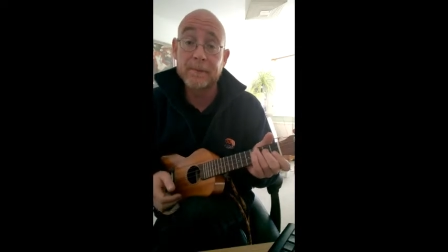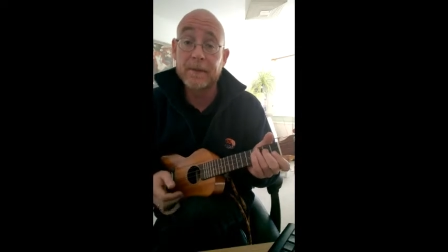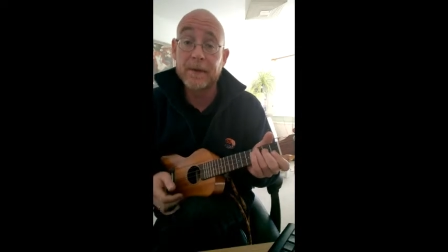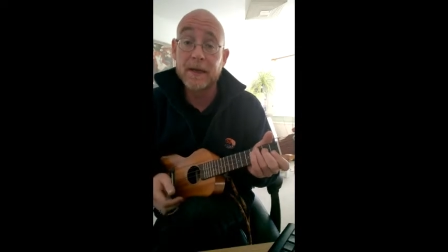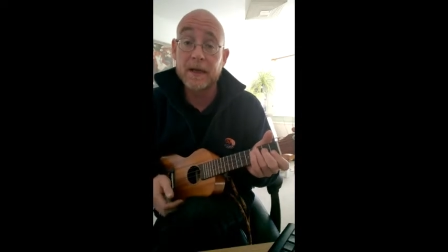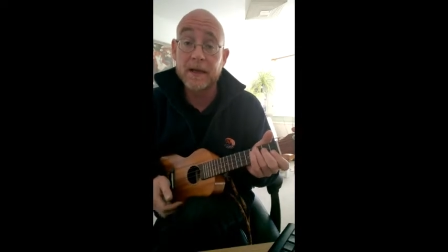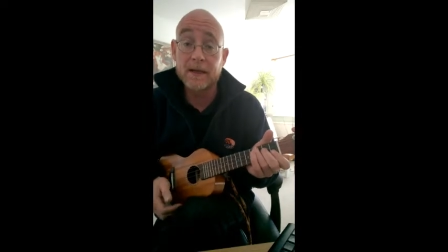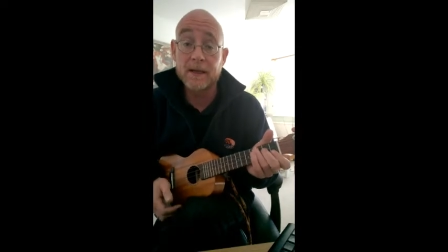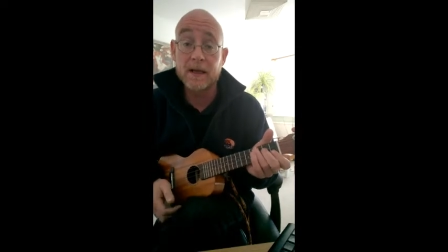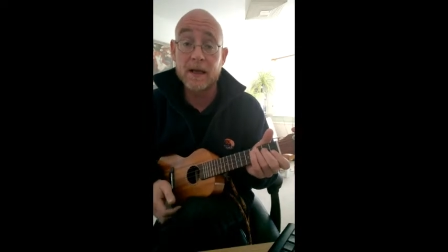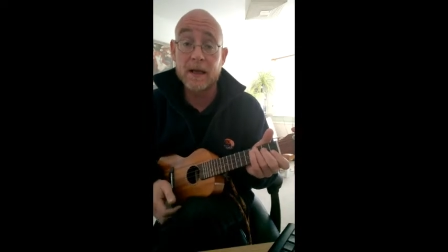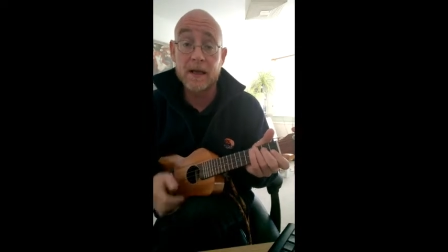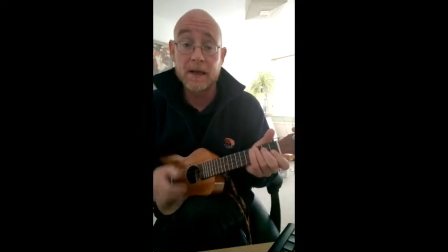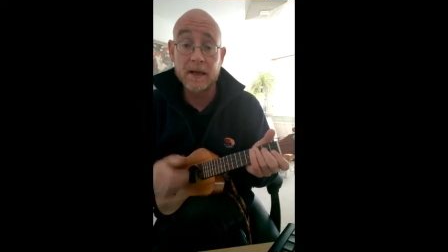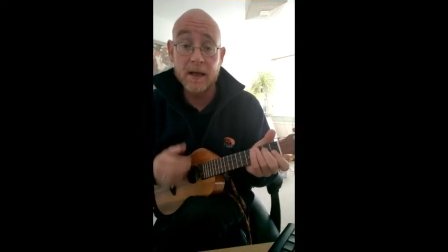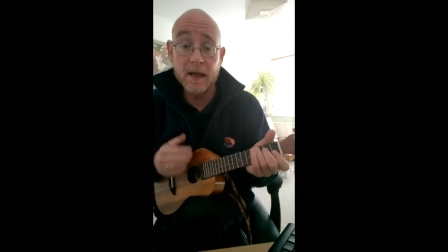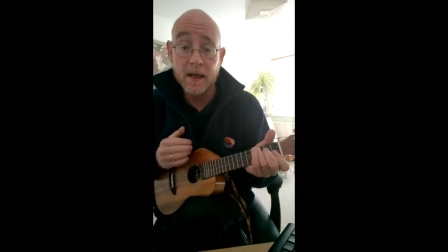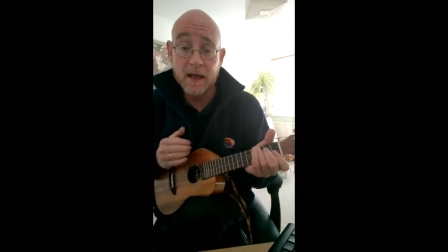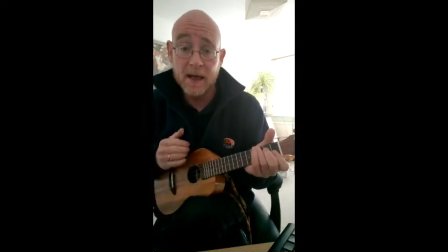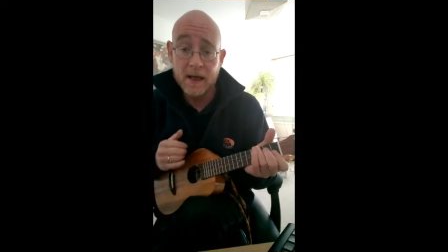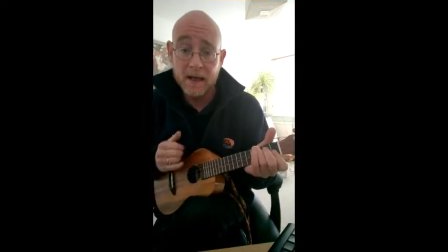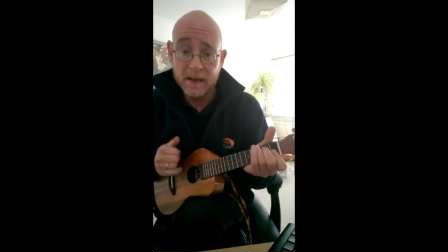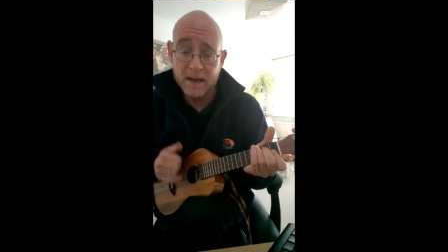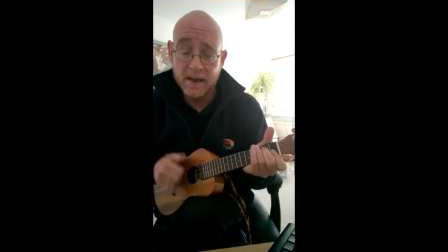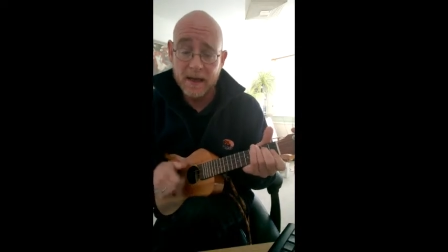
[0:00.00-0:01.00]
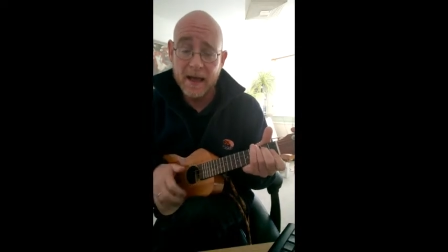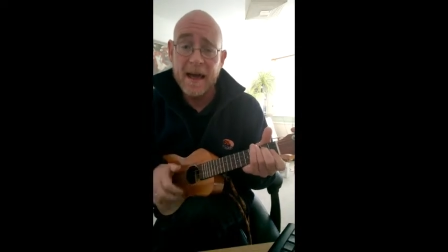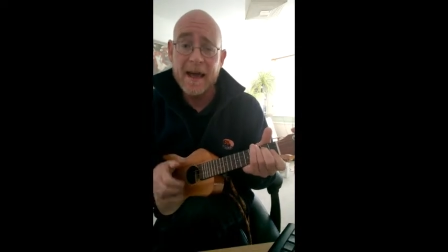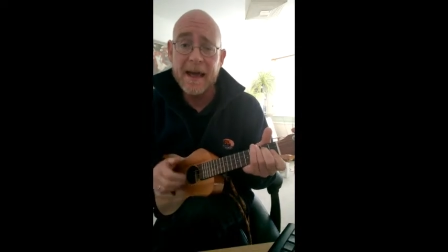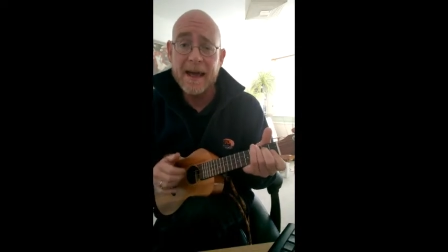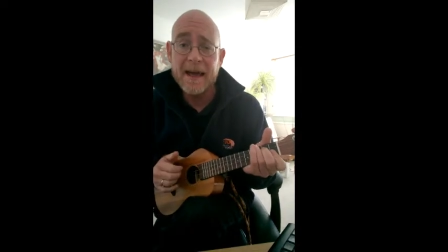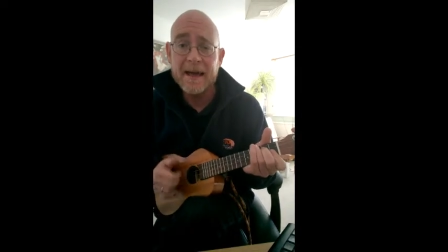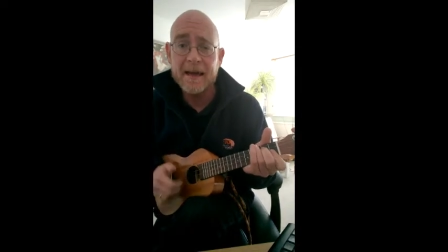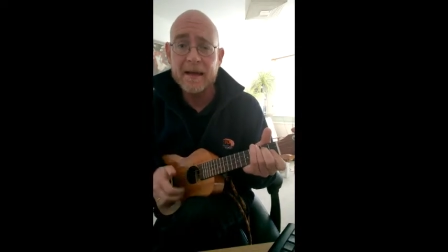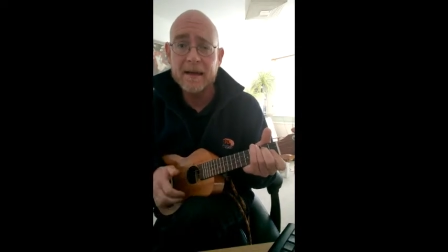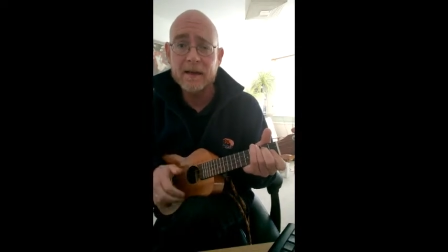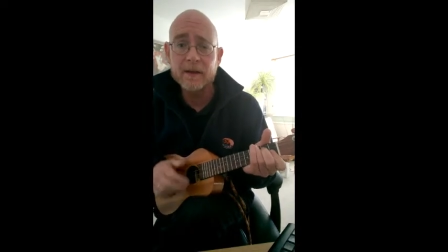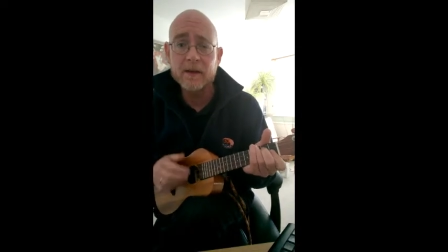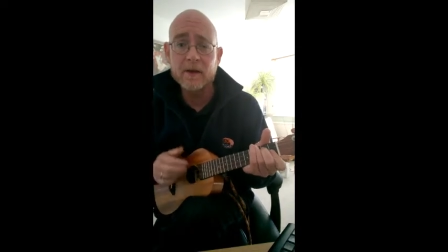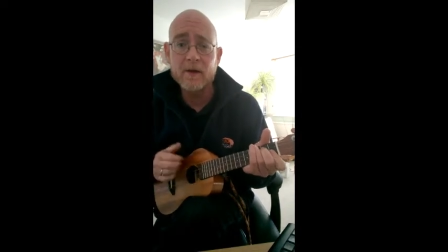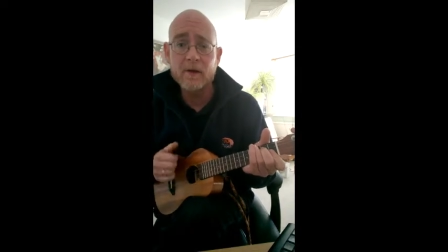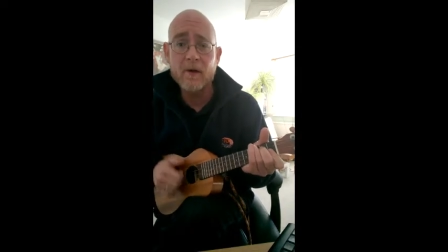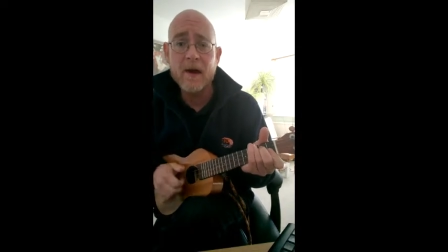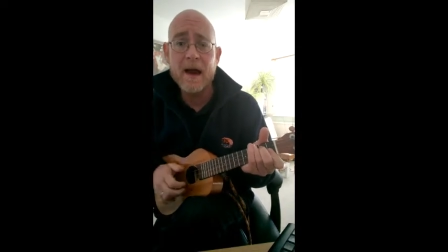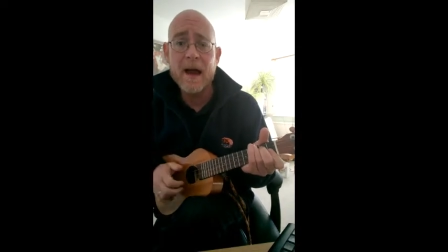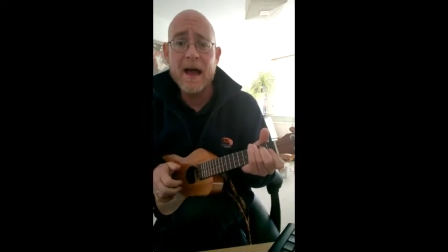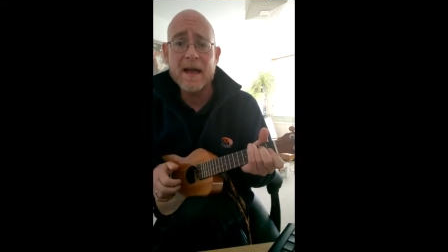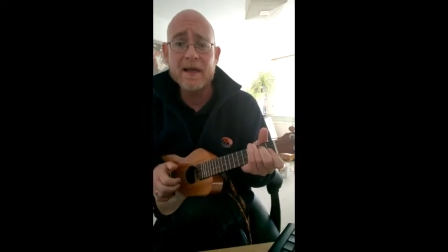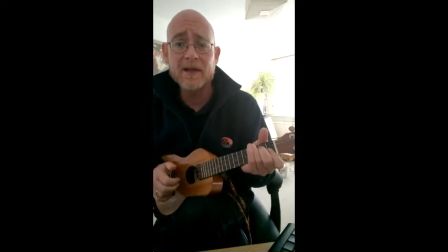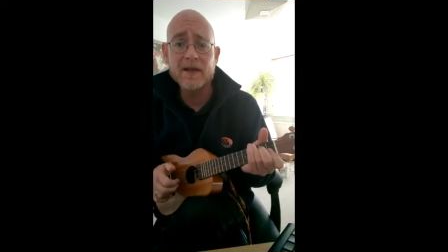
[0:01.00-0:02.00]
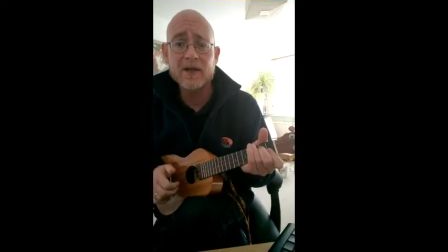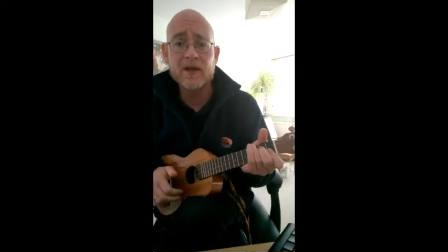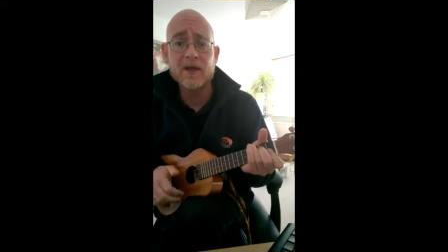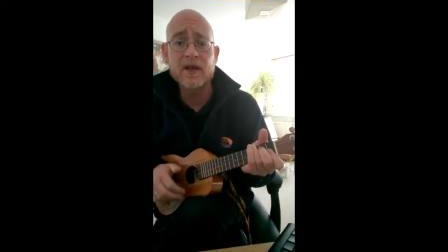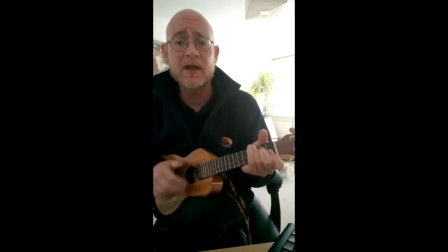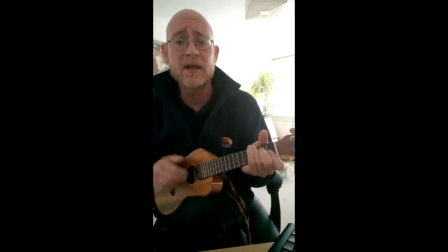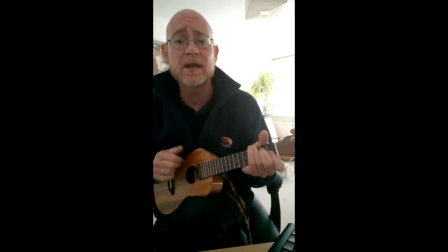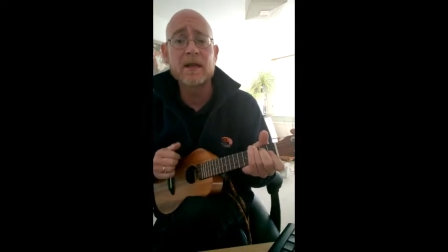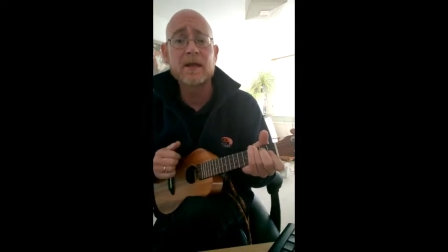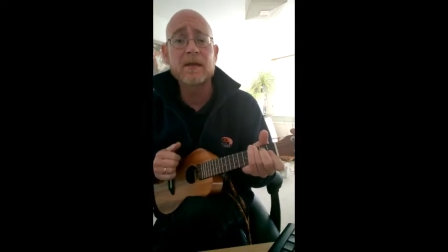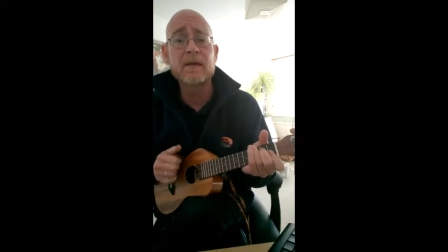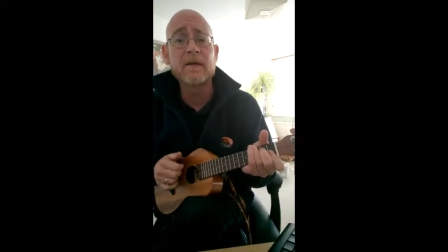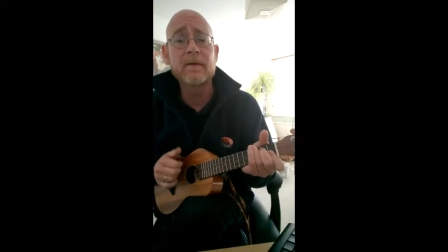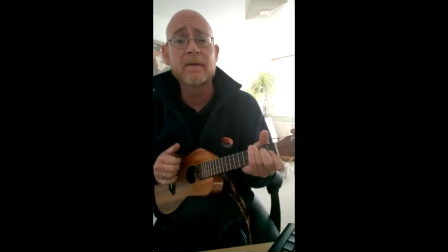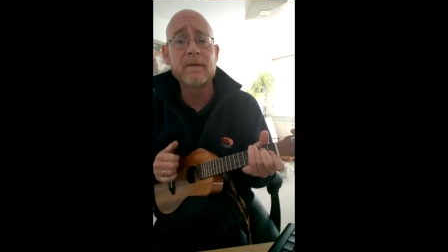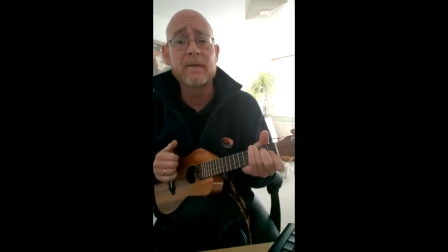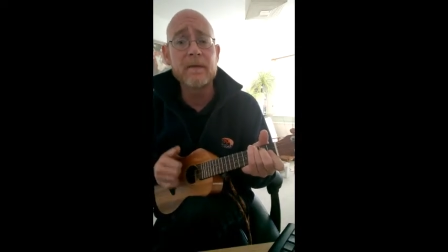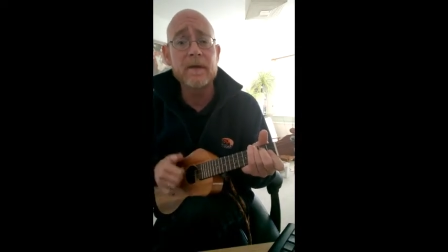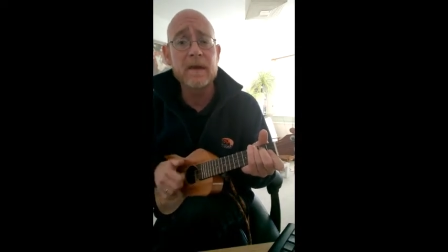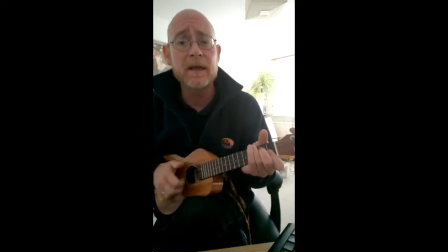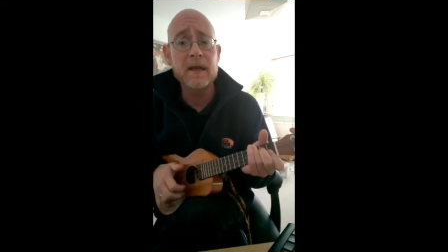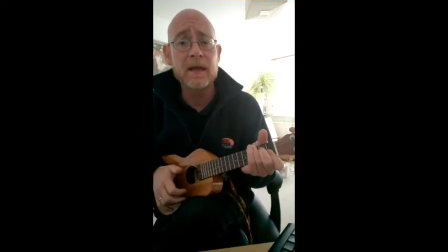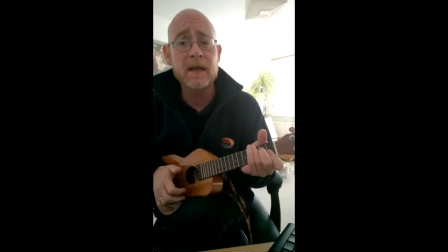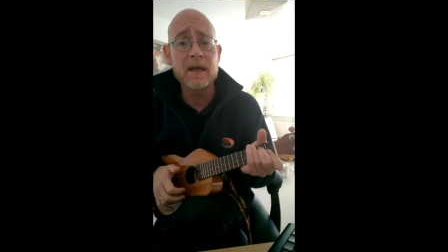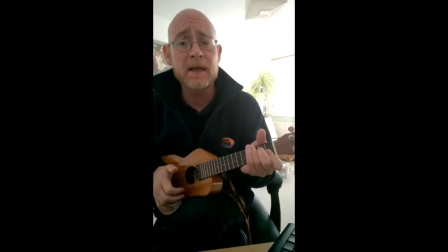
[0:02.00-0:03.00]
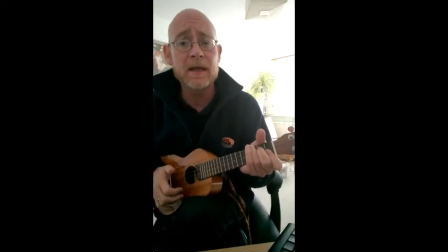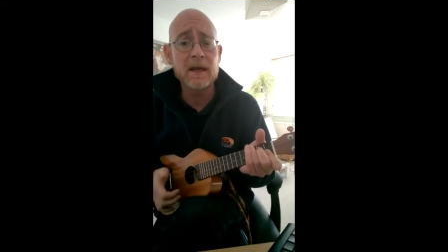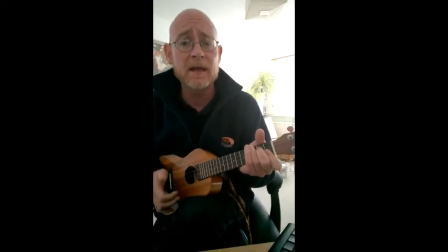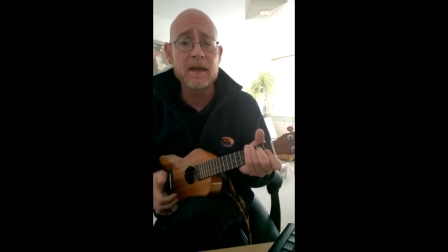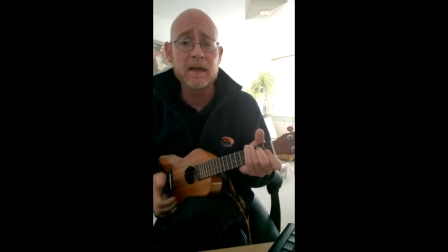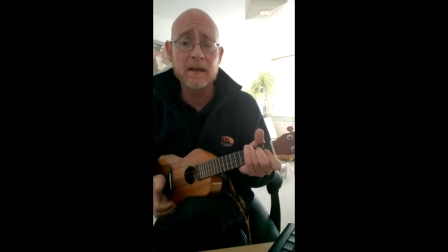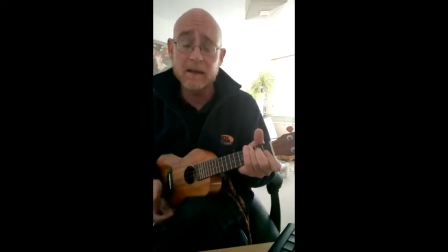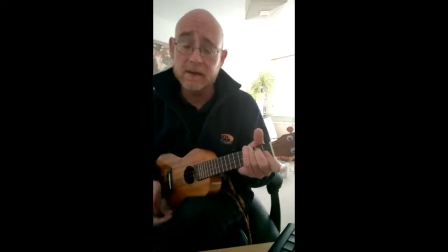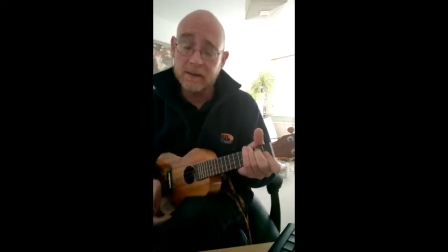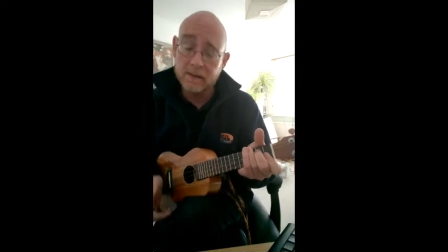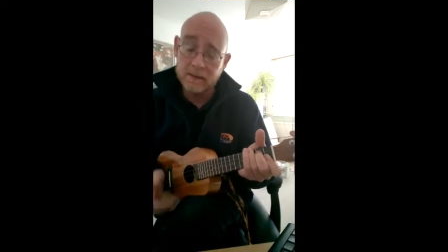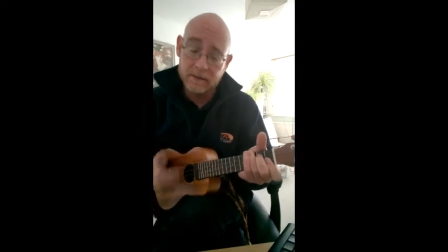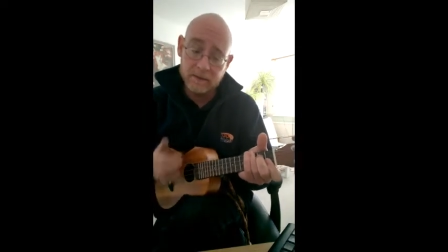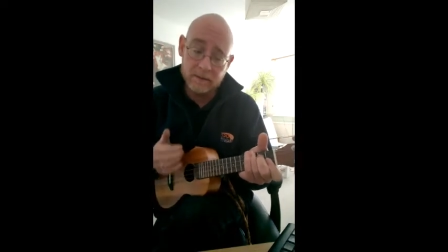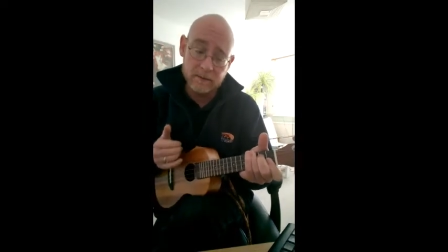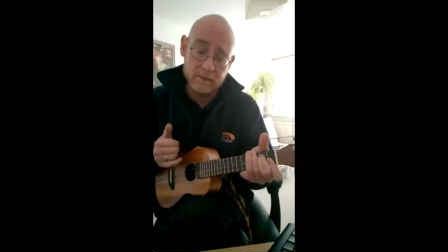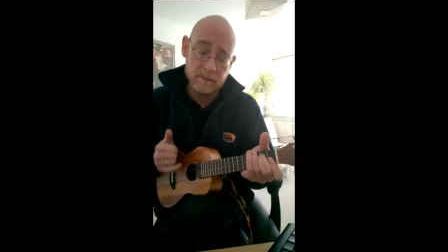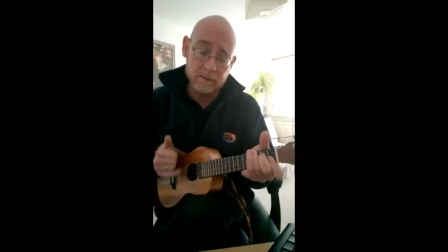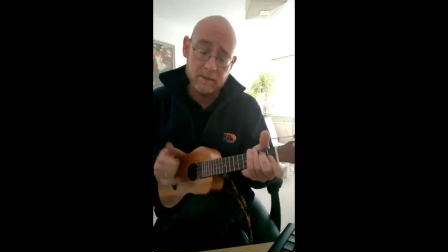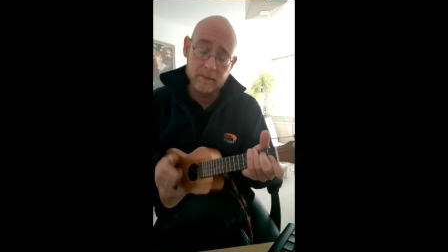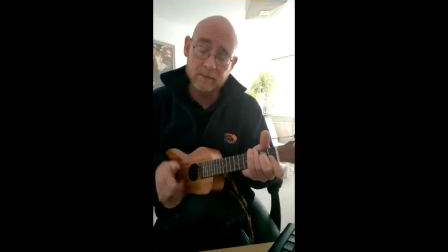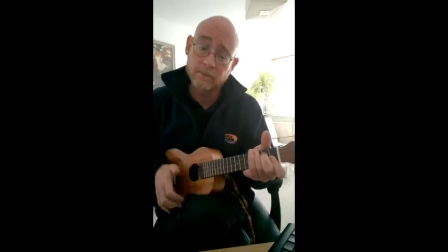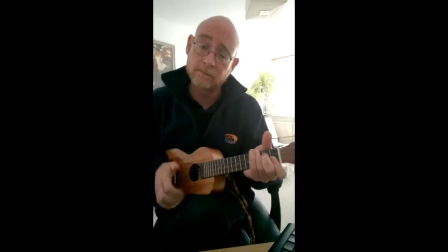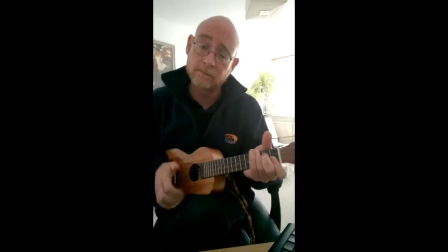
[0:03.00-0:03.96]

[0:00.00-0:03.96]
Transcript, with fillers: it's like gate crash in a field.